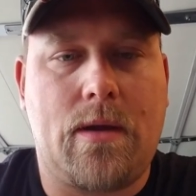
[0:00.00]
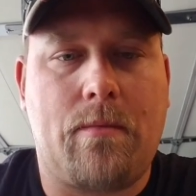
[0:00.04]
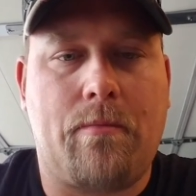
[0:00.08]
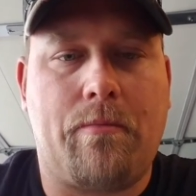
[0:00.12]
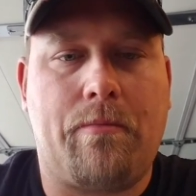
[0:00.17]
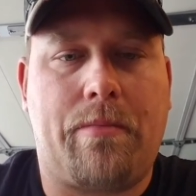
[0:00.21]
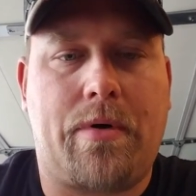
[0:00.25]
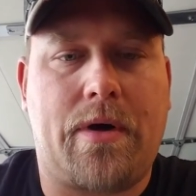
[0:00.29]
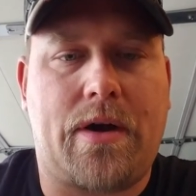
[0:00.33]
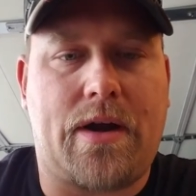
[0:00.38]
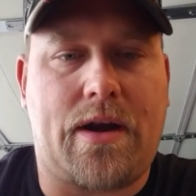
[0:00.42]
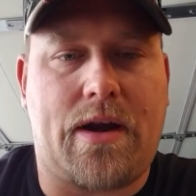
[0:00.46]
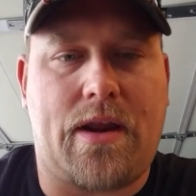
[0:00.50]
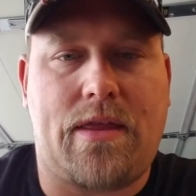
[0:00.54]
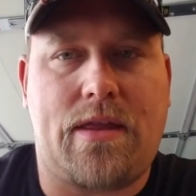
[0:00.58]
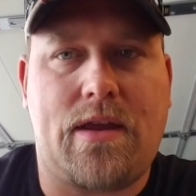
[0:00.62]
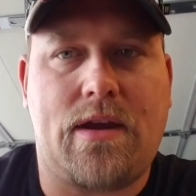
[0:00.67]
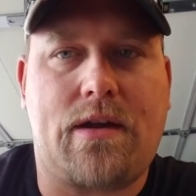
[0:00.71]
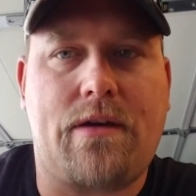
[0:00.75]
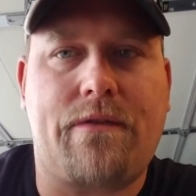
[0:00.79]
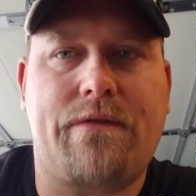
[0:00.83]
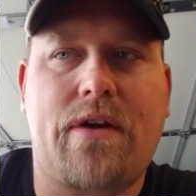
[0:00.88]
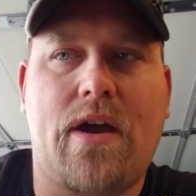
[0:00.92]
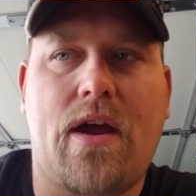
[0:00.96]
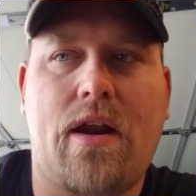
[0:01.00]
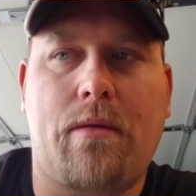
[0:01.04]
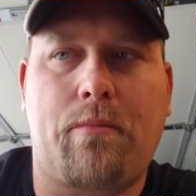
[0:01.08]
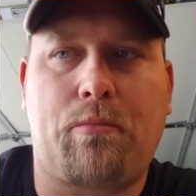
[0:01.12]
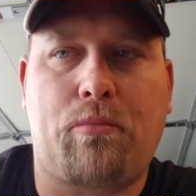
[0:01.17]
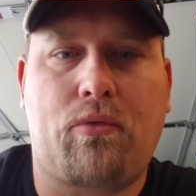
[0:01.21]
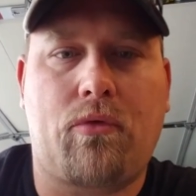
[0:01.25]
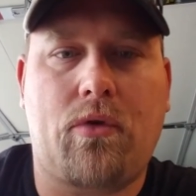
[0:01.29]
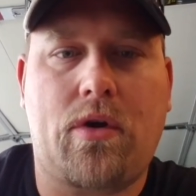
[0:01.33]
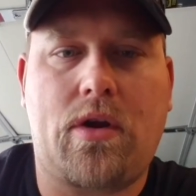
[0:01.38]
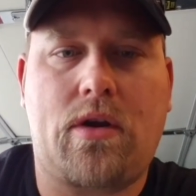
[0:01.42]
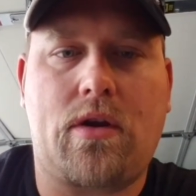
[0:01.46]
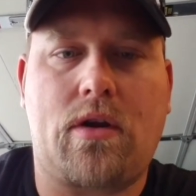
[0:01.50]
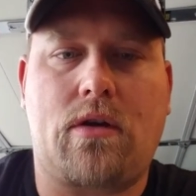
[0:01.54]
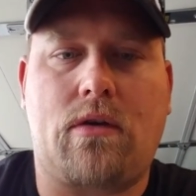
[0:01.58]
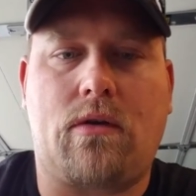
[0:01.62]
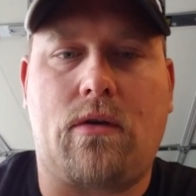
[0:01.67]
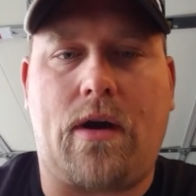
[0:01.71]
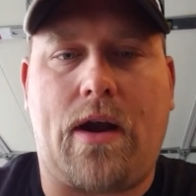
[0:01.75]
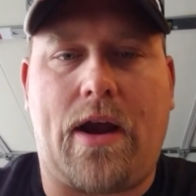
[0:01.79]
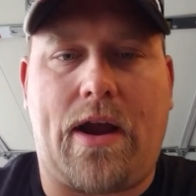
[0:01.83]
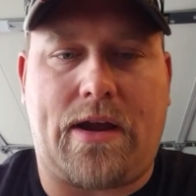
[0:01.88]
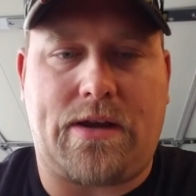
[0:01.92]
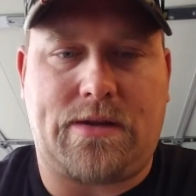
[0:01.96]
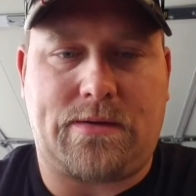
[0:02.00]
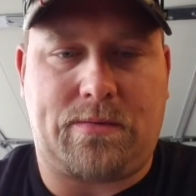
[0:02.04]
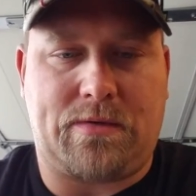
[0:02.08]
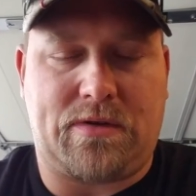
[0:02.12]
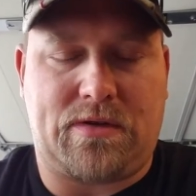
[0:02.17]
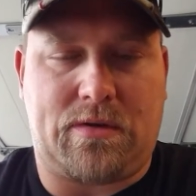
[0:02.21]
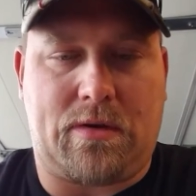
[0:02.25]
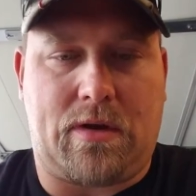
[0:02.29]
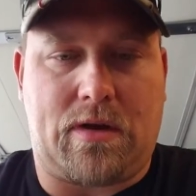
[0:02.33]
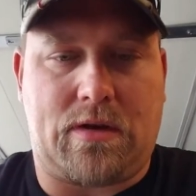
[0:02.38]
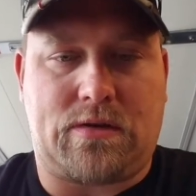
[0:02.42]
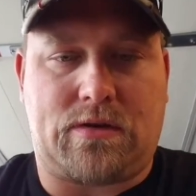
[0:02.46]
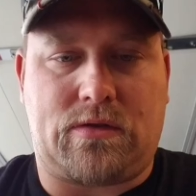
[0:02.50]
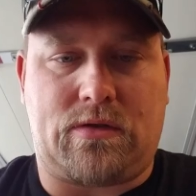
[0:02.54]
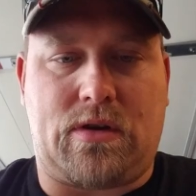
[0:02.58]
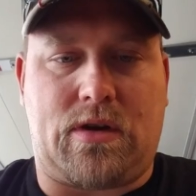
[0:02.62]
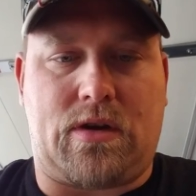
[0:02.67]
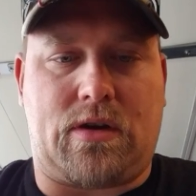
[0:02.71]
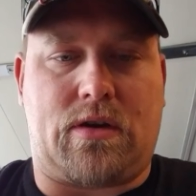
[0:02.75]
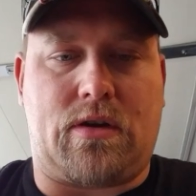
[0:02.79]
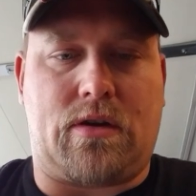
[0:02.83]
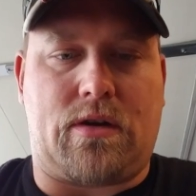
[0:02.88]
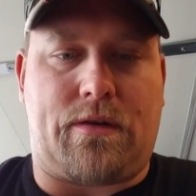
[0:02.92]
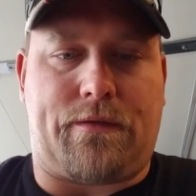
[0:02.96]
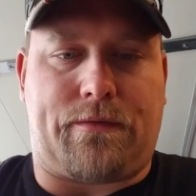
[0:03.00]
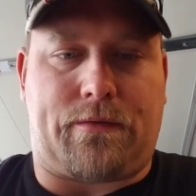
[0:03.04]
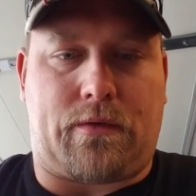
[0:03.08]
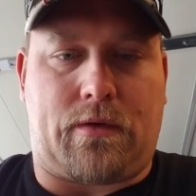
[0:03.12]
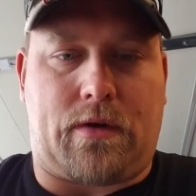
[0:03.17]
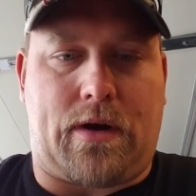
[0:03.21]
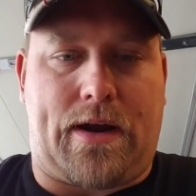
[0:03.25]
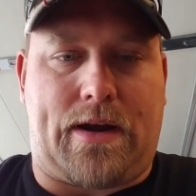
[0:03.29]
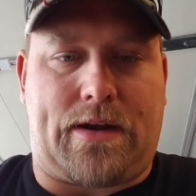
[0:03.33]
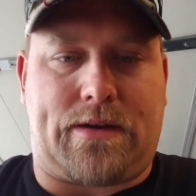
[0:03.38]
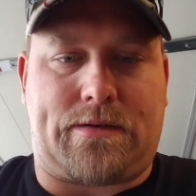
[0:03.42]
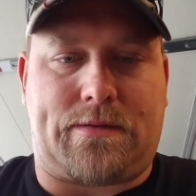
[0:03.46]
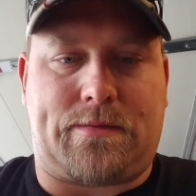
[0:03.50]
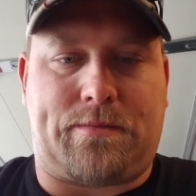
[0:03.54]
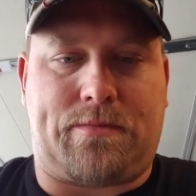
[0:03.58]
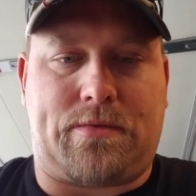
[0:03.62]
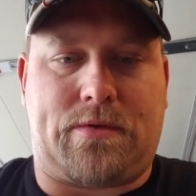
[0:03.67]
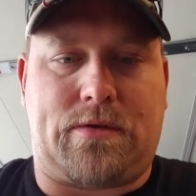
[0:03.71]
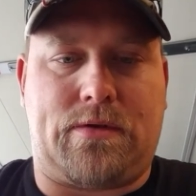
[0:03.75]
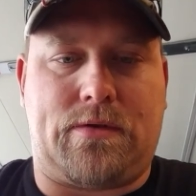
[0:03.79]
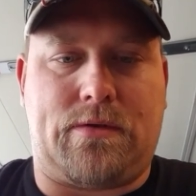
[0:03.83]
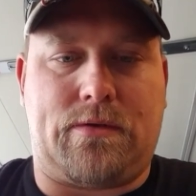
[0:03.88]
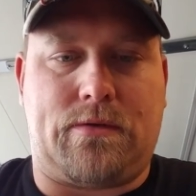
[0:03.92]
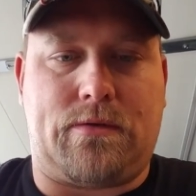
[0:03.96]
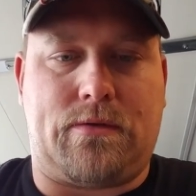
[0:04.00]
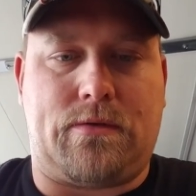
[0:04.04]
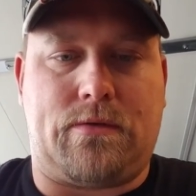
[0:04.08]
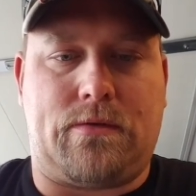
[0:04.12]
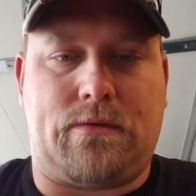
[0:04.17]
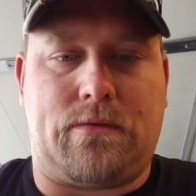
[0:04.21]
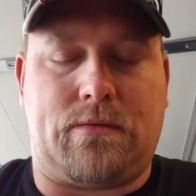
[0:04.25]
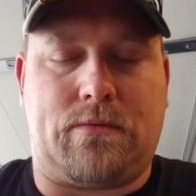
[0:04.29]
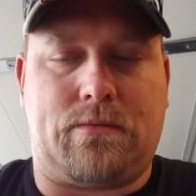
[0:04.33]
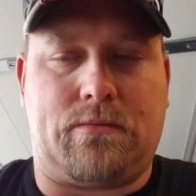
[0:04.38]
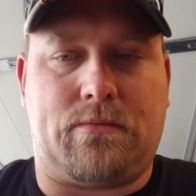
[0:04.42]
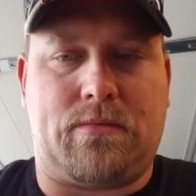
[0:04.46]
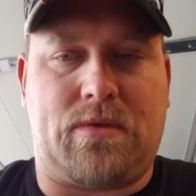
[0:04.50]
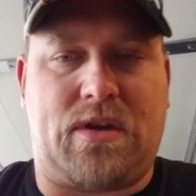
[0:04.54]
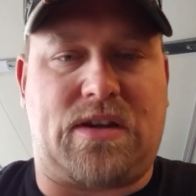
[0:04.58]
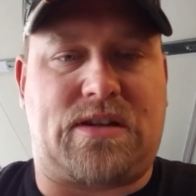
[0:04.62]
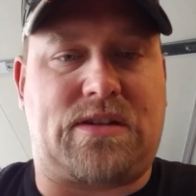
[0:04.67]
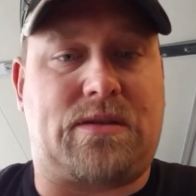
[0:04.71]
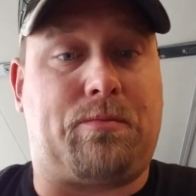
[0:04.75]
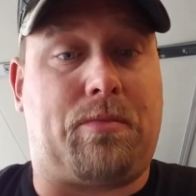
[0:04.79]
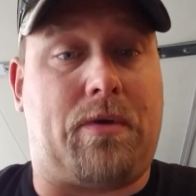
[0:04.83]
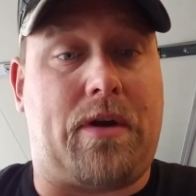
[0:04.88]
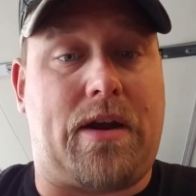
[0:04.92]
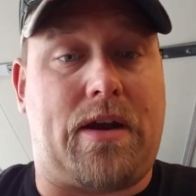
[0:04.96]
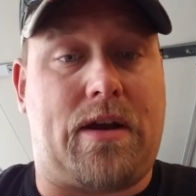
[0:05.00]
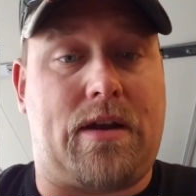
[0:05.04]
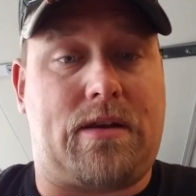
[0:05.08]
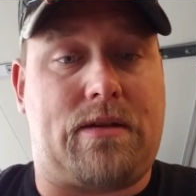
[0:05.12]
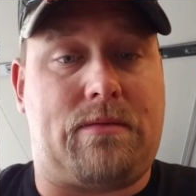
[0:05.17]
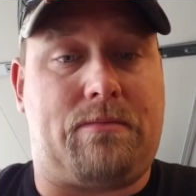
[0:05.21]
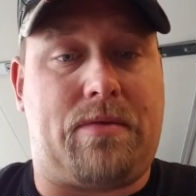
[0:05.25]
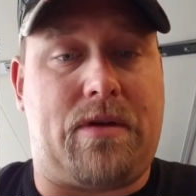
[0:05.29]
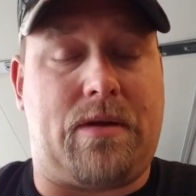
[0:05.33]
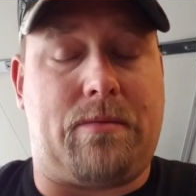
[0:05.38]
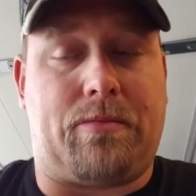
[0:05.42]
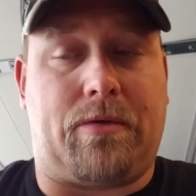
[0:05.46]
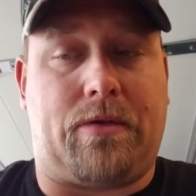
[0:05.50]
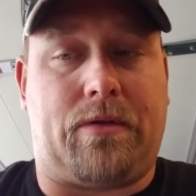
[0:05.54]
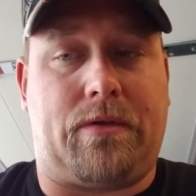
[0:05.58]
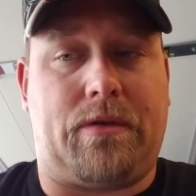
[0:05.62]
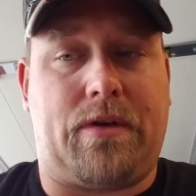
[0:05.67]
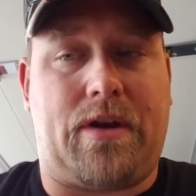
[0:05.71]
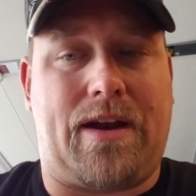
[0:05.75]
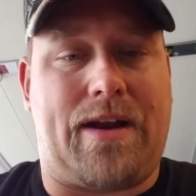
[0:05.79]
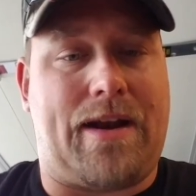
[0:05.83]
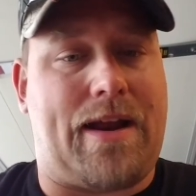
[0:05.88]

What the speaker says: But I think I've got a pretty good grasp, especially a good enough grasp to explain it to people.